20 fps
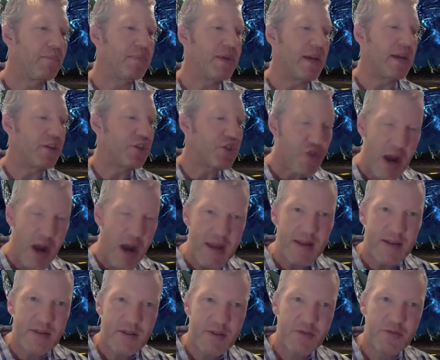being
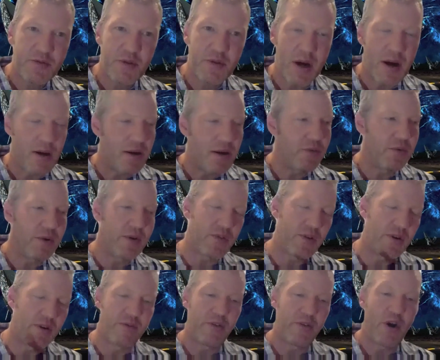trained through we've
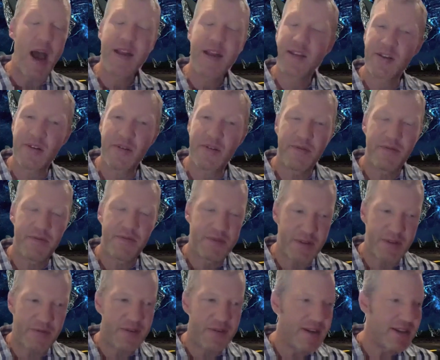got a variety of
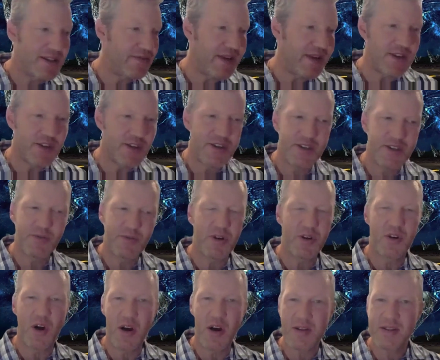different interventions. We've
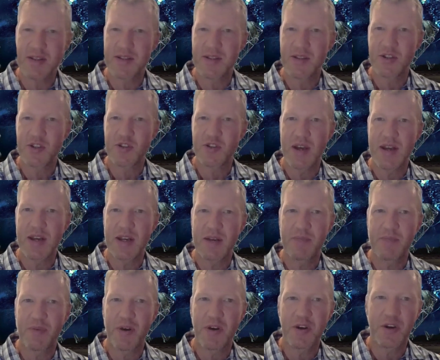got artisan
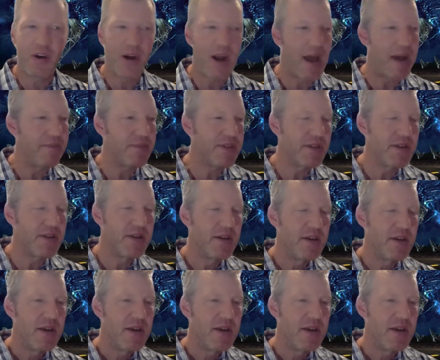training programs